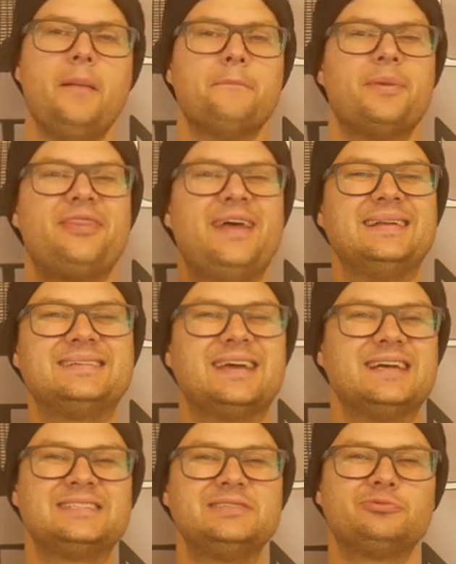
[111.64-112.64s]
But that
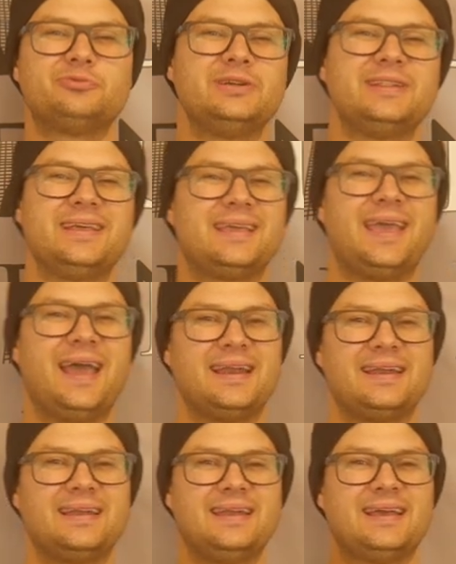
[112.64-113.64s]
doesn't really
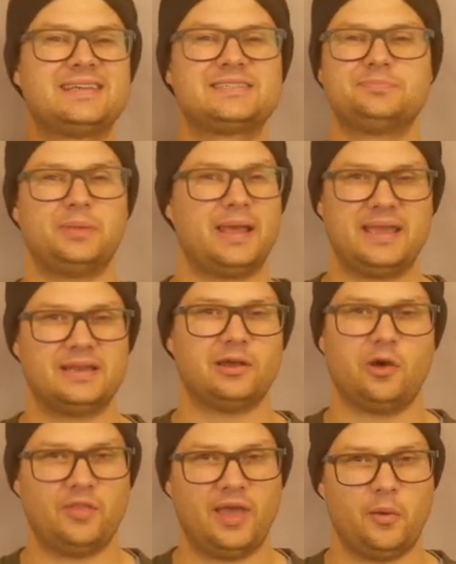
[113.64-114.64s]
get explained
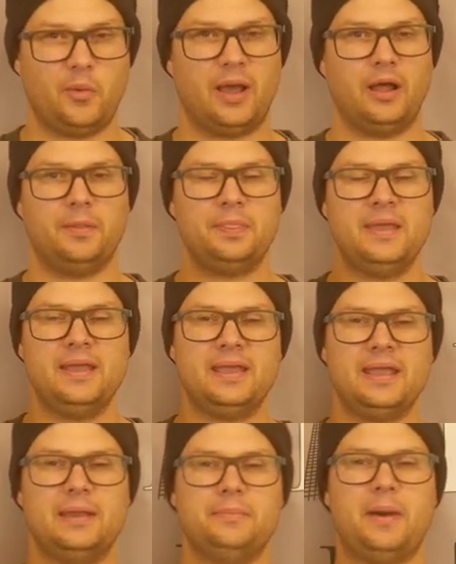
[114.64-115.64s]
all that well,
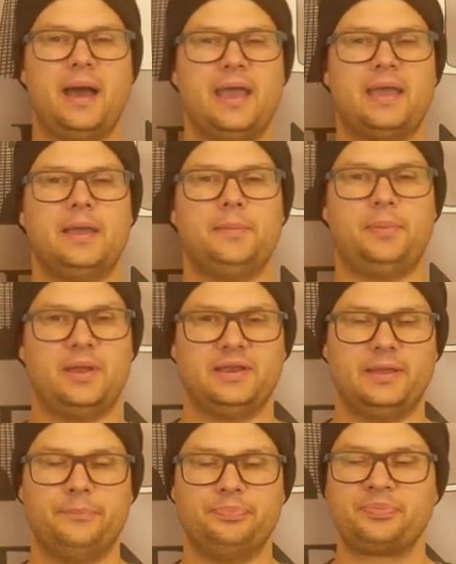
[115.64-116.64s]
in my
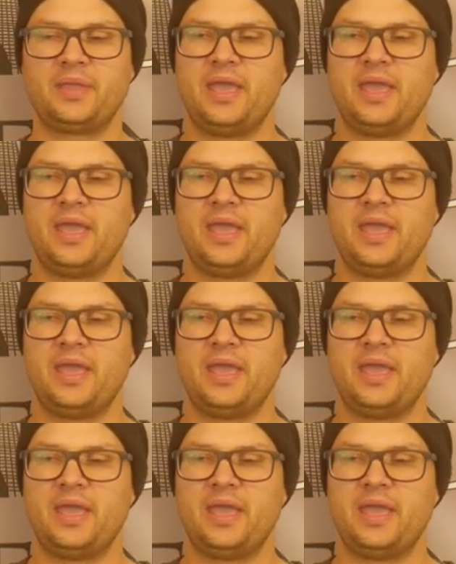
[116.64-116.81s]
opinion.